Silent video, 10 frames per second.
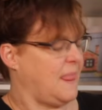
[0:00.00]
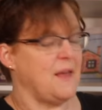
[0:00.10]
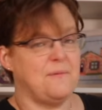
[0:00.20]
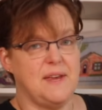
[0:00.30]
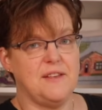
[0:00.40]

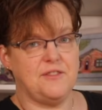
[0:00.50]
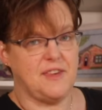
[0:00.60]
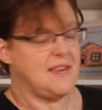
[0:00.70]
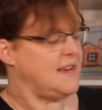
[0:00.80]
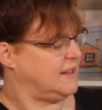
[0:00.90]
And we can
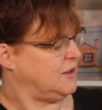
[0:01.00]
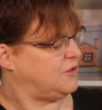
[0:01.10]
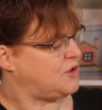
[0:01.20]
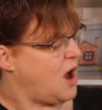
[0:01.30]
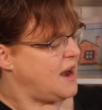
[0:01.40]
see it
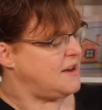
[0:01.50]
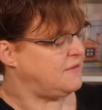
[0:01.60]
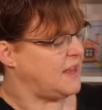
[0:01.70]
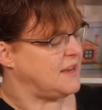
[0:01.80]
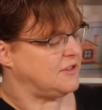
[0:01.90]
looks kind
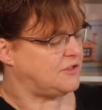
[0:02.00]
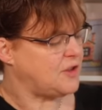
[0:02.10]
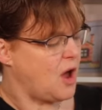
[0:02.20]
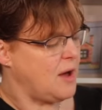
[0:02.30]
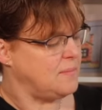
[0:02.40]
of like
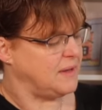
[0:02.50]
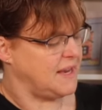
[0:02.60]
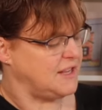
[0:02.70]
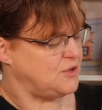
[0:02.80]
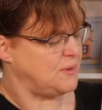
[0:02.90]
saw
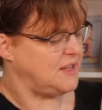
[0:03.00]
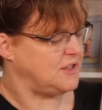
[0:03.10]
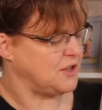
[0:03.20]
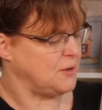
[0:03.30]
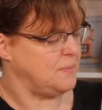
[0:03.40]
blades with
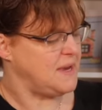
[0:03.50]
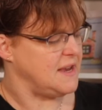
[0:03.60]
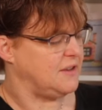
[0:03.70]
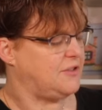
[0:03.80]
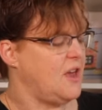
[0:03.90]
these little
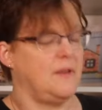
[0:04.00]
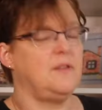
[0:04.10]
peaks.